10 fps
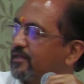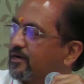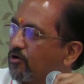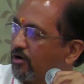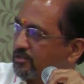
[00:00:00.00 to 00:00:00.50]

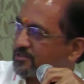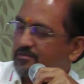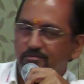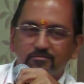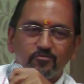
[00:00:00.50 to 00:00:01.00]
that
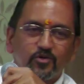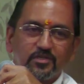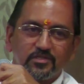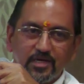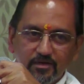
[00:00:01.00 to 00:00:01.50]
cost for
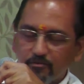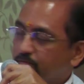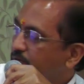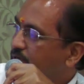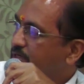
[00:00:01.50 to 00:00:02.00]
this kind
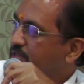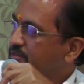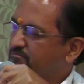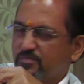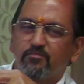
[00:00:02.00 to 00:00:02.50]

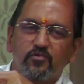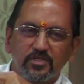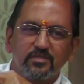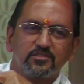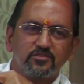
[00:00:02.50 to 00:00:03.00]
of,
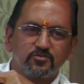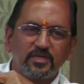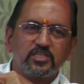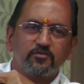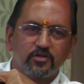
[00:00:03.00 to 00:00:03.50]

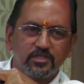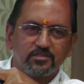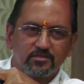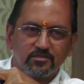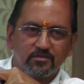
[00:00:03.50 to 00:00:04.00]
especially for
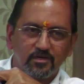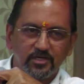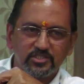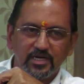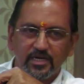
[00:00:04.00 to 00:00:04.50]
this
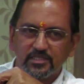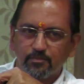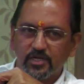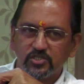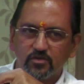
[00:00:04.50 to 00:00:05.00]
decentralized
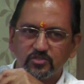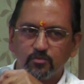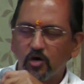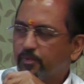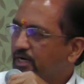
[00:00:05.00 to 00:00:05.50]
application of
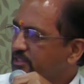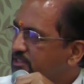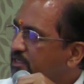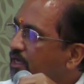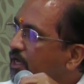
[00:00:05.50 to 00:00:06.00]
small
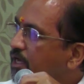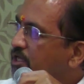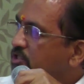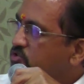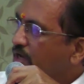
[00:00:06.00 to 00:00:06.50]
plants.
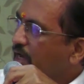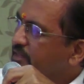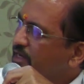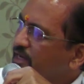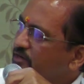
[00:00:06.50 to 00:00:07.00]
So
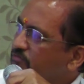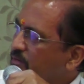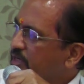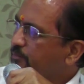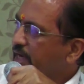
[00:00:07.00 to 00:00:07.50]
other
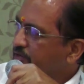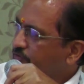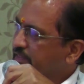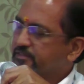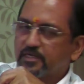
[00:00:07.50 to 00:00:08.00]
environmental
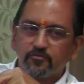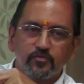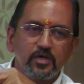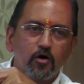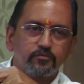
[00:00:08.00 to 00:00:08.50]
benefits that
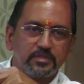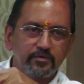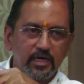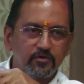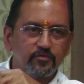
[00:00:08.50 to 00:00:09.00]
we
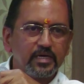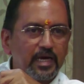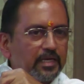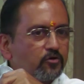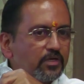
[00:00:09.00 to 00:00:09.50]
observed and we
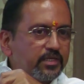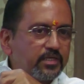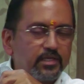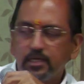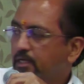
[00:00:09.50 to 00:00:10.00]

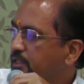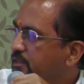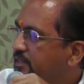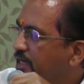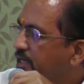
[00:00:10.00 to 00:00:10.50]
calculated
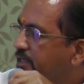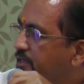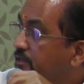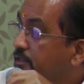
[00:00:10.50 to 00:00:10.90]
that